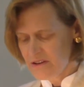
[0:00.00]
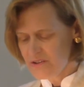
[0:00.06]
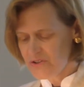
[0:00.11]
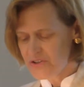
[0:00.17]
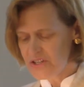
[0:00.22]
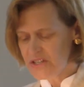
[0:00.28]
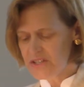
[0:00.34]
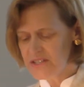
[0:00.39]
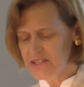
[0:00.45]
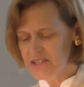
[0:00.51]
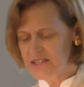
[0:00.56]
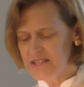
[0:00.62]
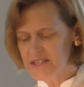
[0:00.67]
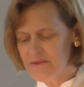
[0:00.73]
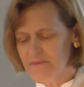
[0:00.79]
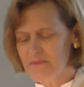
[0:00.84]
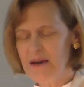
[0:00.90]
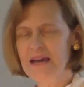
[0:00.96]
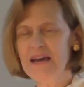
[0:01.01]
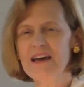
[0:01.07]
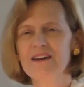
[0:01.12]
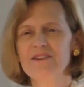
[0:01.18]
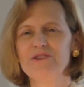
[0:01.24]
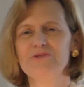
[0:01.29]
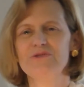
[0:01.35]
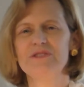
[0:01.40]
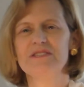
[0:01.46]
Jesus, the
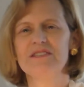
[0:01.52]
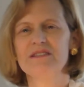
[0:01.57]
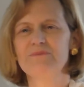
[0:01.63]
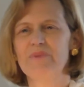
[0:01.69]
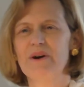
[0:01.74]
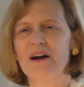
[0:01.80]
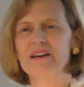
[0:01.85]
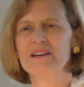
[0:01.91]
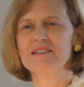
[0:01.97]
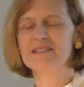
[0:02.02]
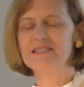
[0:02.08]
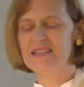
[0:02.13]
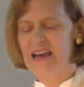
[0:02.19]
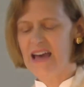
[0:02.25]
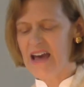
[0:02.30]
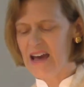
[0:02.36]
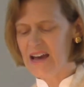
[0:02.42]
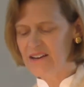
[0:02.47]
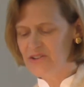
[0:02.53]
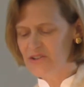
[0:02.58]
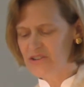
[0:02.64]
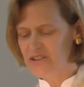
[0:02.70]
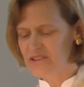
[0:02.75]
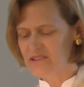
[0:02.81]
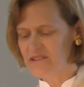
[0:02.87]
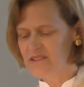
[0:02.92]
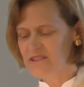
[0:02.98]
man, you see, by his
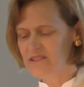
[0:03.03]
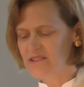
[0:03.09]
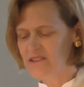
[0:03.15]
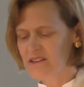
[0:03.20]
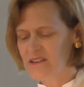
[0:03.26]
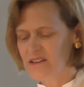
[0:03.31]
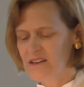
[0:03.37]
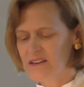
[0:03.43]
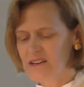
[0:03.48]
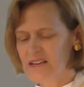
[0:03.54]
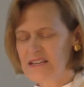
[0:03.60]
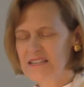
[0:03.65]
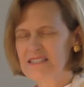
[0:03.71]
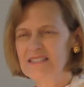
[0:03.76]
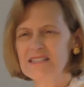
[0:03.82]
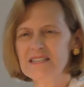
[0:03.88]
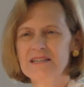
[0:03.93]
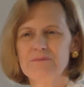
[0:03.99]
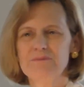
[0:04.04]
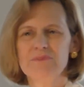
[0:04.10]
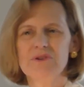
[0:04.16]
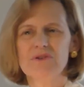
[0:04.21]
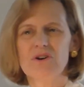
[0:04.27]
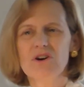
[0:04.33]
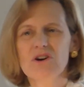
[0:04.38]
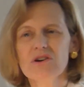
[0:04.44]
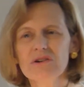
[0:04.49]
actions, seemed
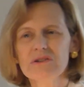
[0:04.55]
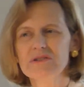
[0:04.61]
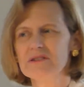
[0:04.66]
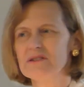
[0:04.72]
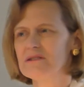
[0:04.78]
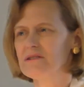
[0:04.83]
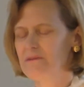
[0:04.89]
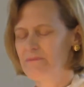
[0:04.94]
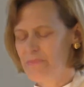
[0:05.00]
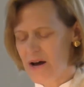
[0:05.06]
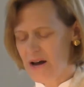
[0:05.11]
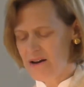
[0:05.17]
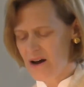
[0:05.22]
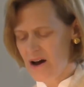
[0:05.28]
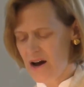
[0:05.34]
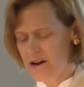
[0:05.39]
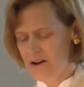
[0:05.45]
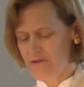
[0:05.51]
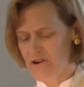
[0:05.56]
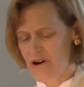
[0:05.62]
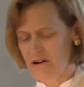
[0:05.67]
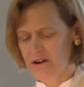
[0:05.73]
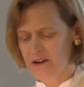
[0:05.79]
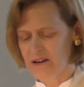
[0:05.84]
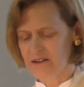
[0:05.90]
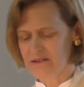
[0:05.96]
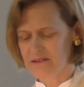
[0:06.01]
irked by
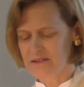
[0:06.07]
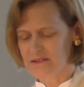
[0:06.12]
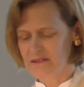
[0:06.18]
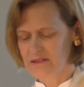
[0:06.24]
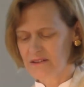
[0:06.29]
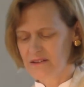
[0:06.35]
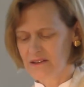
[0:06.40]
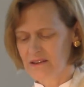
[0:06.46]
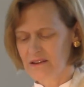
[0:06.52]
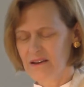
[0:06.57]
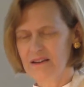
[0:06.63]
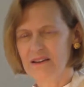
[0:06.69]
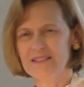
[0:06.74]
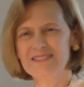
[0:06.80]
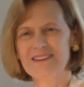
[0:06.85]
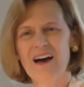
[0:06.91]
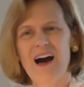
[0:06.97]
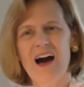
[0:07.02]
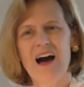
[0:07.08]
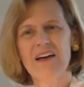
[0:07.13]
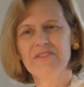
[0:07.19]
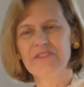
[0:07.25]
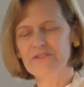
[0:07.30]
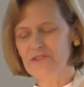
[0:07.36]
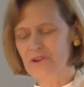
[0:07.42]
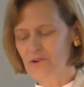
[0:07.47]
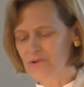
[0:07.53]
hierarchies. It's odd
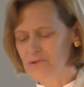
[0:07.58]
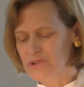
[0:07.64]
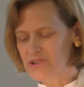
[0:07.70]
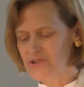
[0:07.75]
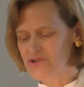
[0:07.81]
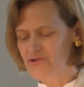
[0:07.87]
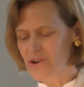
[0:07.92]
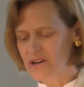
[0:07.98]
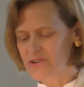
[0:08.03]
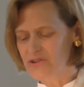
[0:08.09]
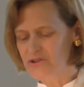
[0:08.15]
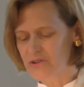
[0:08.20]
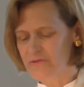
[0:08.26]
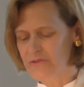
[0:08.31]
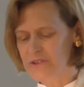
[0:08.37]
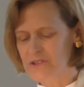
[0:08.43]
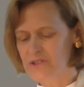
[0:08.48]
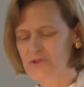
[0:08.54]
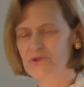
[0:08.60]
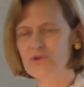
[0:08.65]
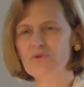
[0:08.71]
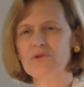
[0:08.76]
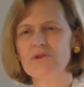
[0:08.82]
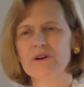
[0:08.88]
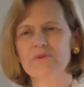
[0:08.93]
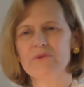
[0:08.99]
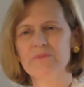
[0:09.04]
that the whole structure of his
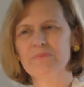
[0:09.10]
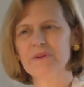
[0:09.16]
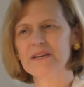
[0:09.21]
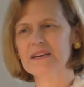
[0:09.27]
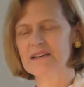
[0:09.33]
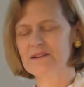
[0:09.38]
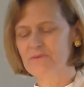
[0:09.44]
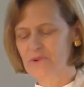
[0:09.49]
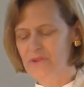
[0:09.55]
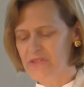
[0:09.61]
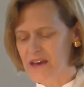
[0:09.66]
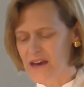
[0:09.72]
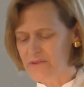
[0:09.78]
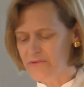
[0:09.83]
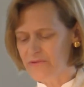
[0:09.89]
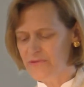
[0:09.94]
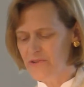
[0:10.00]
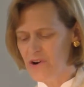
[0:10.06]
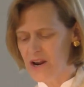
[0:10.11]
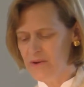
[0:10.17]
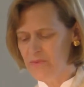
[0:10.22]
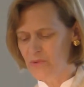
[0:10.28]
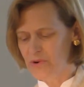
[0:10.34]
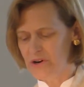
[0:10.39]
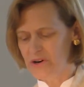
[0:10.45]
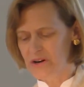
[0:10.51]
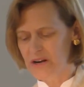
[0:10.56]
story would begin with that
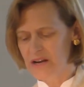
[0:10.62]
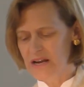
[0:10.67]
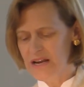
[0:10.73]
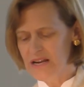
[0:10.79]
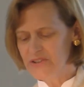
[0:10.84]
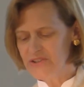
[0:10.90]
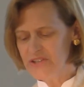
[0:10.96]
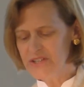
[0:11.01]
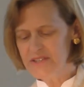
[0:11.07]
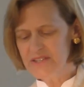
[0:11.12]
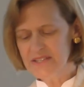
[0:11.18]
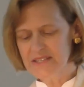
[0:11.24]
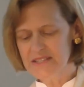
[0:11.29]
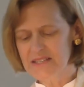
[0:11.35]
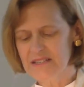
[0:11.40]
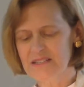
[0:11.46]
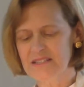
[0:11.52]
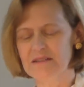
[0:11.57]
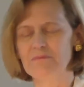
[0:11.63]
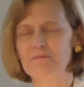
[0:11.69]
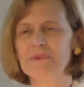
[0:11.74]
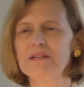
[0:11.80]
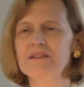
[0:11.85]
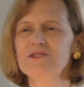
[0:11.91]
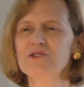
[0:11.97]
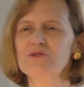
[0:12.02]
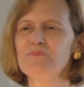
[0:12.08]
framework. Jesus didn't
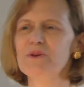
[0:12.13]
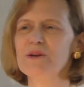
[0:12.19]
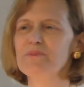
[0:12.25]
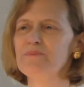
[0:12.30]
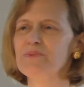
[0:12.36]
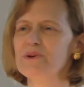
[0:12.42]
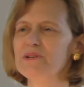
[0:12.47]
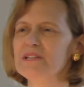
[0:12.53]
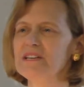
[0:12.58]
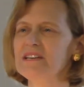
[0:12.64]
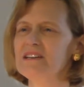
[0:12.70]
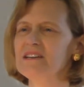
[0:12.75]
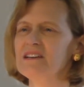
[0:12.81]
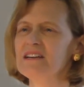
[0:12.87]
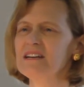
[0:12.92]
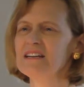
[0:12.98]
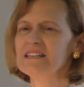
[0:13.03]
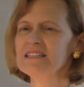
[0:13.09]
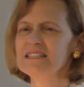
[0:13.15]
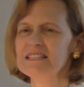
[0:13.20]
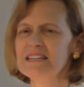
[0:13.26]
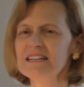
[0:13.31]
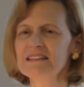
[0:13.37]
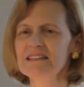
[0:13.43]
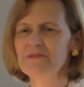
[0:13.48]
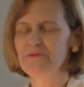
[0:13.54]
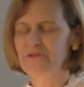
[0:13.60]
diminish people, he
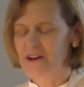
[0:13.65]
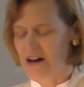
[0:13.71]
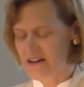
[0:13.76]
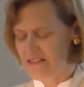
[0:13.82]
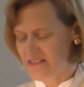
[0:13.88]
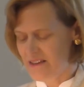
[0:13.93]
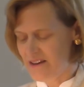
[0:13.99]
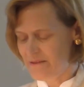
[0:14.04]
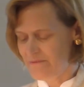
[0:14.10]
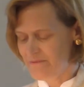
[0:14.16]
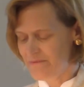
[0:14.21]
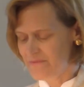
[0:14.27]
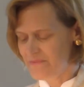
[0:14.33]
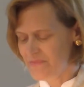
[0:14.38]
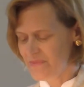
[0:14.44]
dignified them.